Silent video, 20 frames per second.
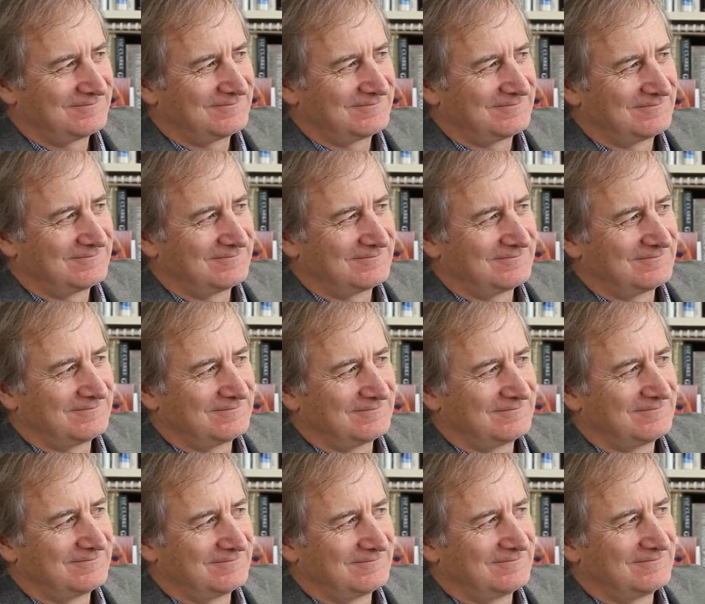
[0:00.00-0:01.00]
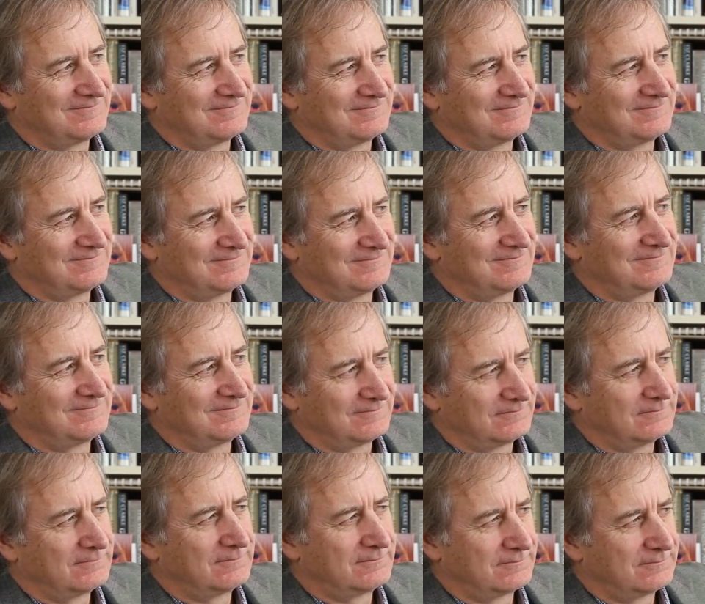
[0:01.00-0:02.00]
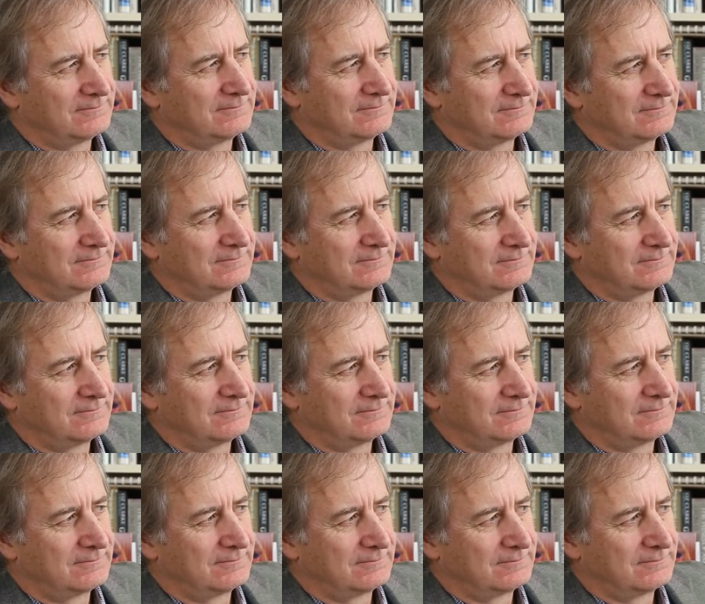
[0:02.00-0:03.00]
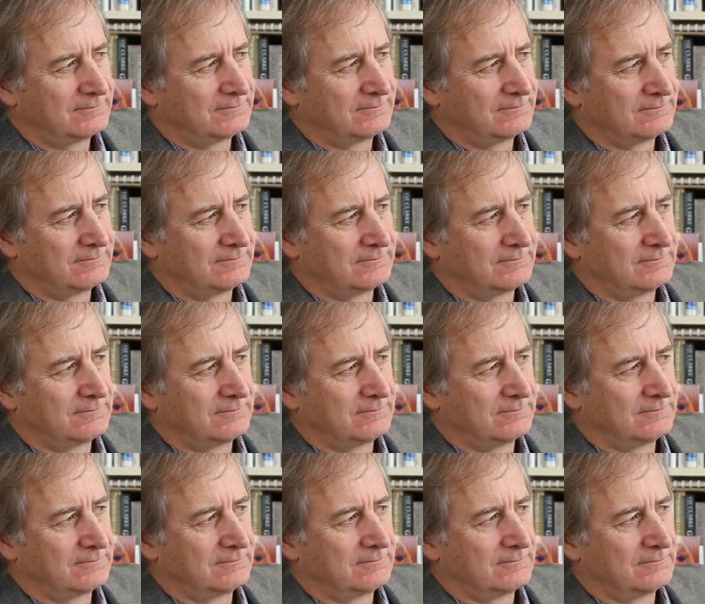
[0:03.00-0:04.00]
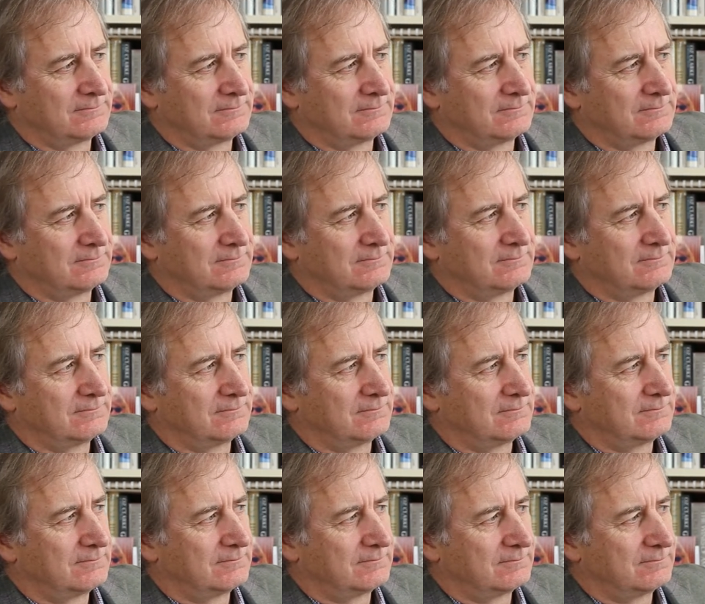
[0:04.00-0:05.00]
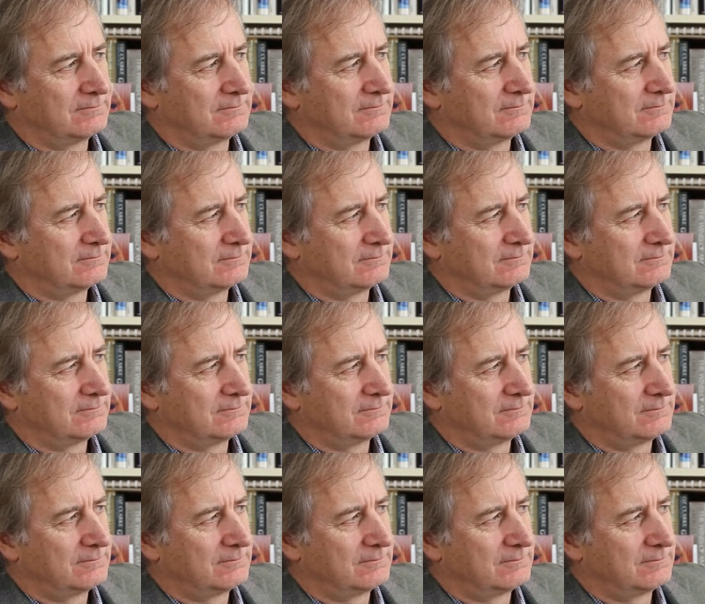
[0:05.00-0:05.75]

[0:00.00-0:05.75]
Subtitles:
(silent)